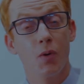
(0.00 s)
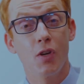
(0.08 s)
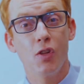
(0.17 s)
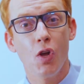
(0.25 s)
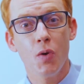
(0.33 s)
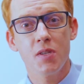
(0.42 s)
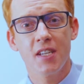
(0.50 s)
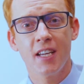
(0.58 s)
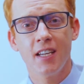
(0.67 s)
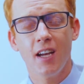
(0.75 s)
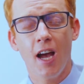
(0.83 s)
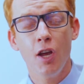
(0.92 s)
in
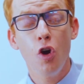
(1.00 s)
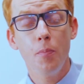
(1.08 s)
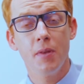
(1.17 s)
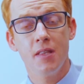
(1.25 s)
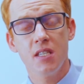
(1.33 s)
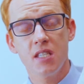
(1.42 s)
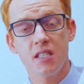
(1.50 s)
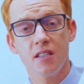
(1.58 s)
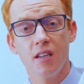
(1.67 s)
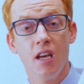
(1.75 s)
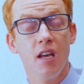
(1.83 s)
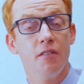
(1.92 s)
closing, I hope that this
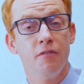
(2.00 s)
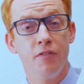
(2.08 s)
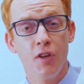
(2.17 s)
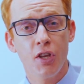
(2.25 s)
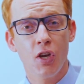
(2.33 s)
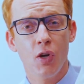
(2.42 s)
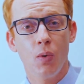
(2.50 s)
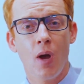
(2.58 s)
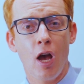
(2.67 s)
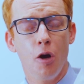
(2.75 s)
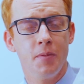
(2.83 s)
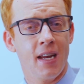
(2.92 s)
video
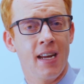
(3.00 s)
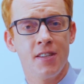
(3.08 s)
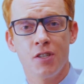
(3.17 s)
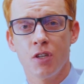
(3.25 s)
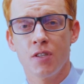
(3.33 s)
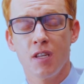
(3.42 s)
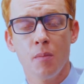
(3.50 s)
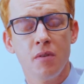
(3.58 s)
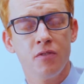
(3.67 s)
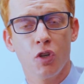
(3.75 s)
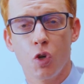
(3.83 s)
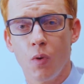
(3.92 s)
helped answer some
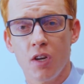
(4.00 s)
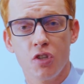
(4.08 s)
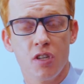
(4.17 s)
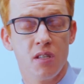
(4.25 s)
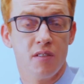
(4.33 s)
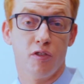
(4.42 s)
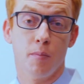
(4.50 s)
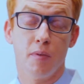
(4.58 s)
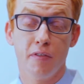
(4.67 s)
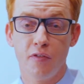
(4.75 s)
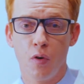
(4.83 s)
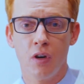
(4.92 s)
of your questions for
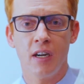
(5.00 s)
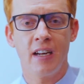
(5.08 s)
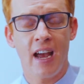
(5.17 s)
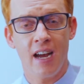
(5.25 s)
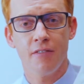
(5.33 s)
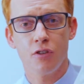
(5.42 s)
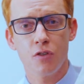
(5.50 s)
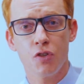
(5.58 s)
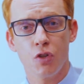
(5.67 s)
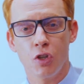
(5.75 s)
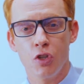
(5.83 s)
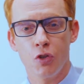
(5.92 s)
before and after
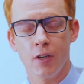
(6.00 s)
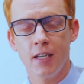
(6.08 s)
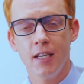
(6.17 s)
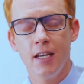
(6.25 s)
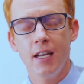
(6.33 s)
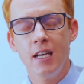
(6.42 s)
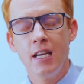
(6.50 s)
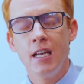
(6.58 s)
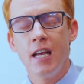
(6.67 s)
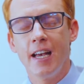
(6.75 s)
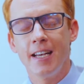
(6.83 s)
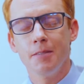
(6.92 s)
surgery.
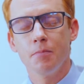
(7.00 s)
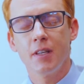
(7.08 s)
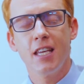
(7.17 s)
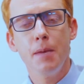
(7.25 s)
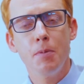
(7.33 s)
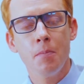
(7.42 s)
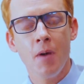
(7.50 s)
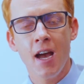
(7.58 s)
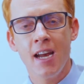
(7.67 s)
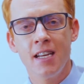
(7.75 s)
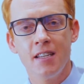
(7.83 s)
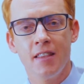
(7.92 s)
Keep in
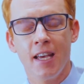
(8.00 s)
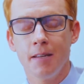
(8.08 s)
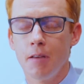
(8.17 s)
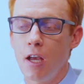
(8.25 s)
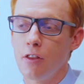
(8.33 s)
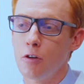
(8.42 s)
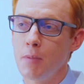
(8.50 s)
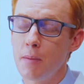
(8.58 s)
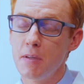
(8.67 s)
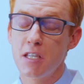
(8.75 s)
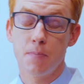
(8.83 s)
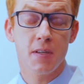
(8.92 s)
mind that there may
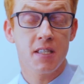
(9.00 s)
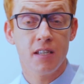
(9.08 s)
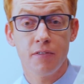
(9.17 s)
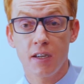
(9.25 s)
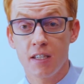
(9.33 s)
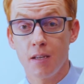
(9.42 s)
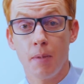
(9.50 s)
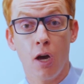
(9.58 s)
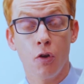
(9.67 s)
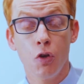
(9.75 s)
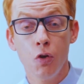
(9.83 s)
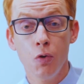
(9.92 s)
be specifics
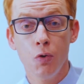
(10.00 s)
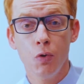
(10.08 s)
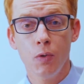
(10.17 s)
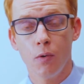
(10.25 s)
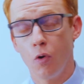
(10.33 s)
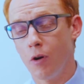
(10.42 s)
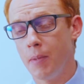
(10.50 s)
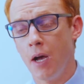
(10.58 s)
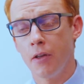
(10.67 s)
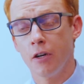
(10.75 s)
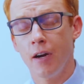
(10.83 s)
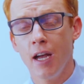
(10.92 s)
about you or
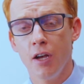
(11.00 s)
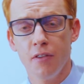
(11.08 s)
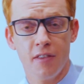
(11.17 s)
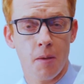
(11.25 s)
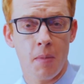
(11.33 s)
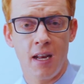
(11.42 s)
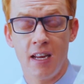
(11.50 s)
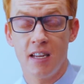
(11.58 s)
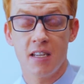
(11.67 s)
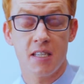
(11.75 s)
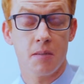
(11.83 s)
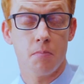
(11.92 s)
about your health that may need
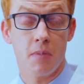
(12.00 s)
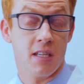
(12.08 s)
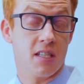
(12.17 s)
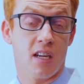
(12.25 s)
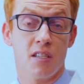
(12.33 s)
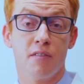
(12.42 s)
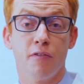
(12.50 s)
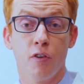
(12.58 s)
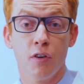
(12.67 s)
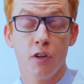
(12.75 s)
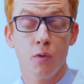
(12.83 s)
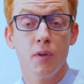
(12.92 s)
to be discussed
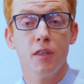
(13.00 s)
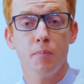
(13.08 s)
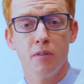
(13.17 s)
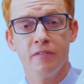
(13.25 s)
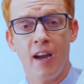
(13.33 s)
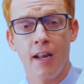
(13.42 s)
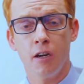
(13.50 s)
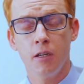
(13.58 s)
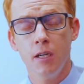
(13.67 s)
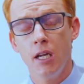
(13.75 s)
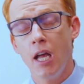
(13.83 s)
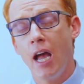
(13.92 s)
further with the
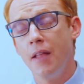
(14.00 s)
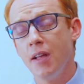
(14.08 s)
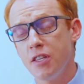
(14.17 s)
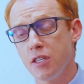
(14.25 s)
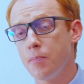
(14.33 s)
provider, and that's the